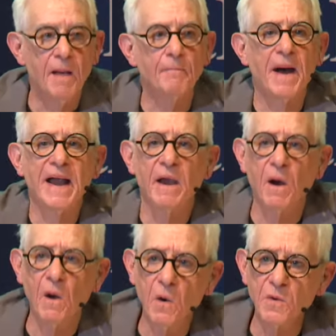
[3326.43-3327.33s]
My
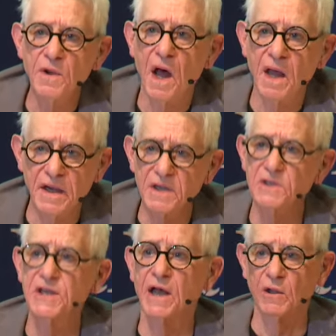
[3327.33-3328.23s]
own
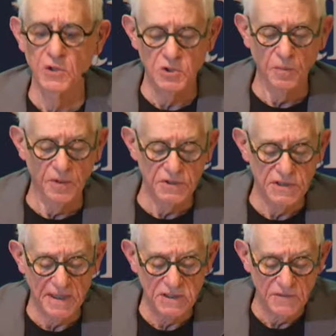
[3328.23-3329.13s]
unintelligible
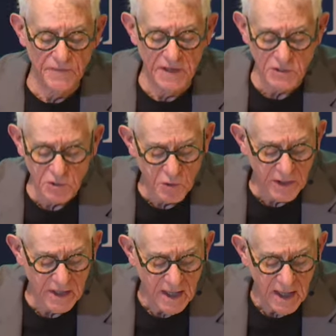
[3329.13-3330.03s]
sense of
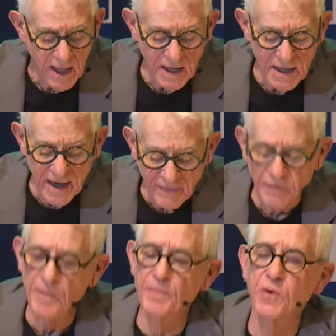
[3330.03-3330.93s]
history,
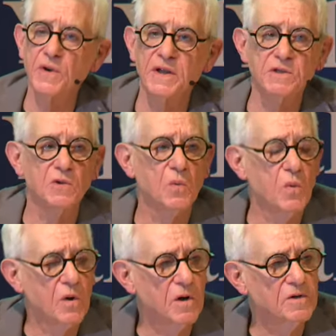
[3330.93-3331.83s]
never put into
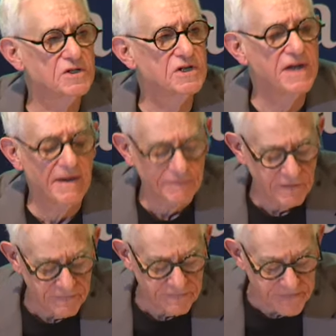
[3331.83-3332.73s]
words,
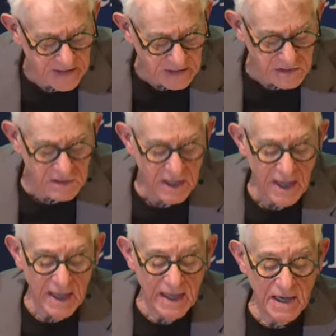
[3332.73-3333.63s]
never fixed
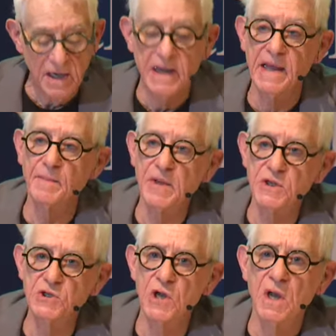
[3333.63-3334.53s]
in an
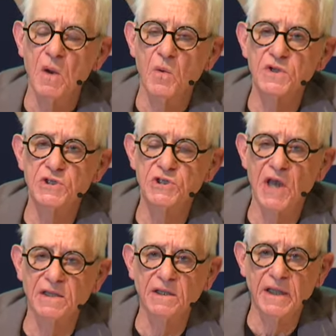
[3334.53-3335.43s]
image, was
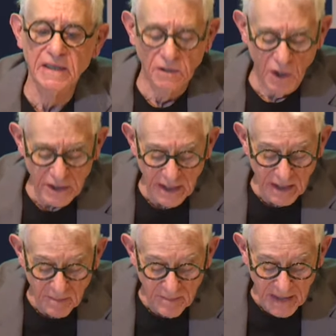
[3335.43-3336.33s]
suddenly looking
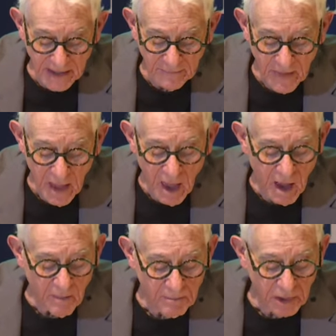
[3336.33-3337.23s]
at me.
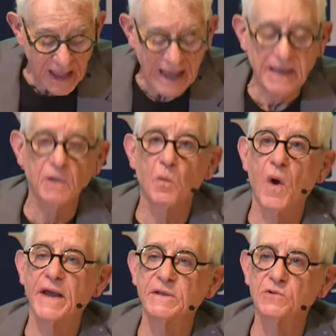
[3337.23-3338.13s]
A black and
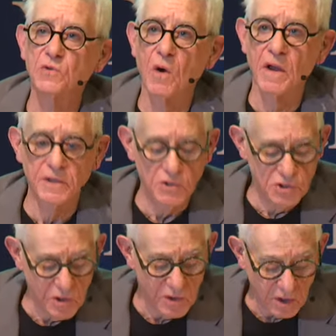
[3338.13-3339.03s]
white drawing
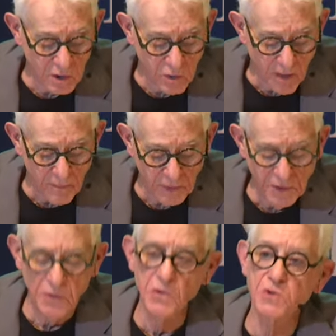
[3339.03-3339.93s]
showed a
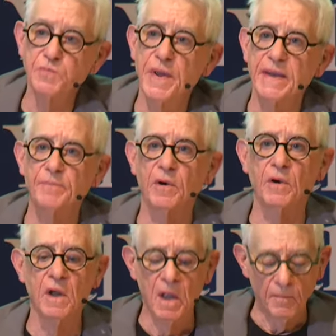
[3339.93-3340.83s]
crumpled
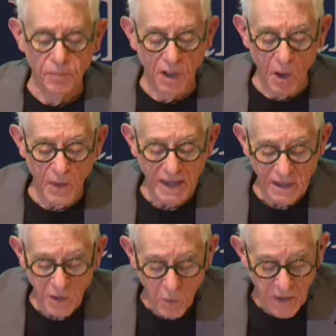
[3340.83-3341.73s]
newspaper blowing
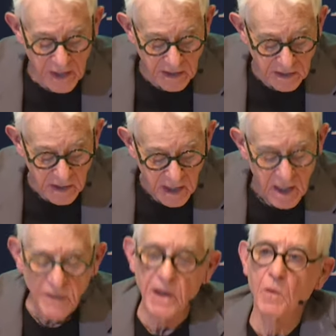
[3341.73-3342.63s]
in the wind.
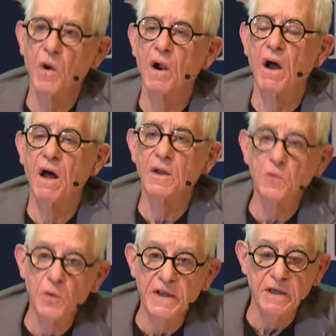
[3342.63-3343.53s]
There were
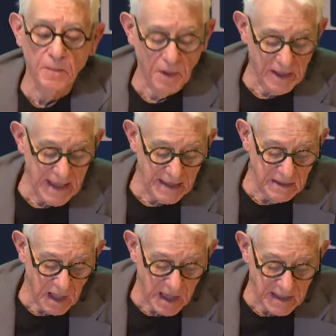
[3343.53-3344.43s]
unreadable
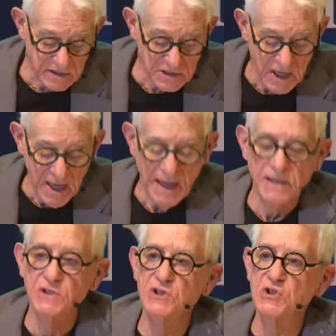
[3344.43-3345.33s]
headlines
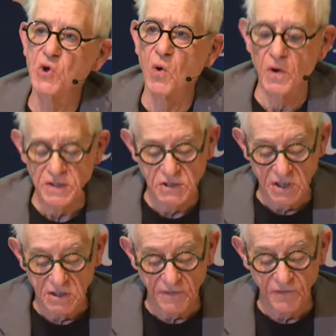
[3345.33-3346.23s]
and stories
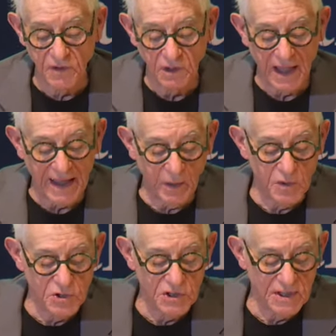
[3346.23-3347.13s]
in different
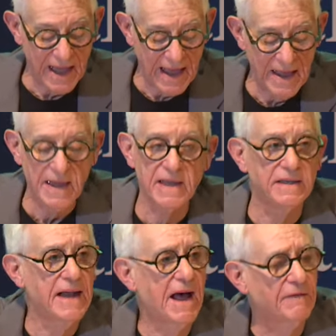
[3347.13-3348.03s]
language
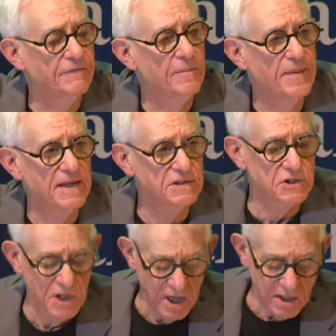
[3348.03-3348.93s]
and
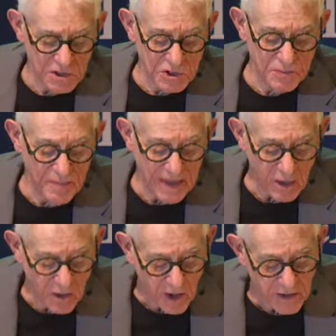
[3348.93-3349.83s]
alphabets
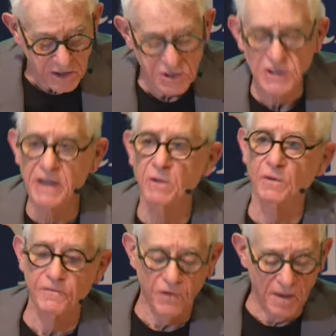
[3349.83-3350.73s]
smeared on a single
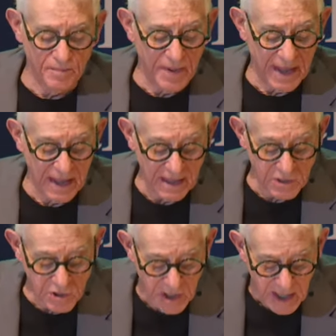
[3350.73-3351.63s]
front
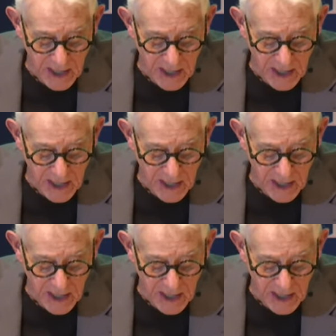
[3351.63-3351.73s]
page.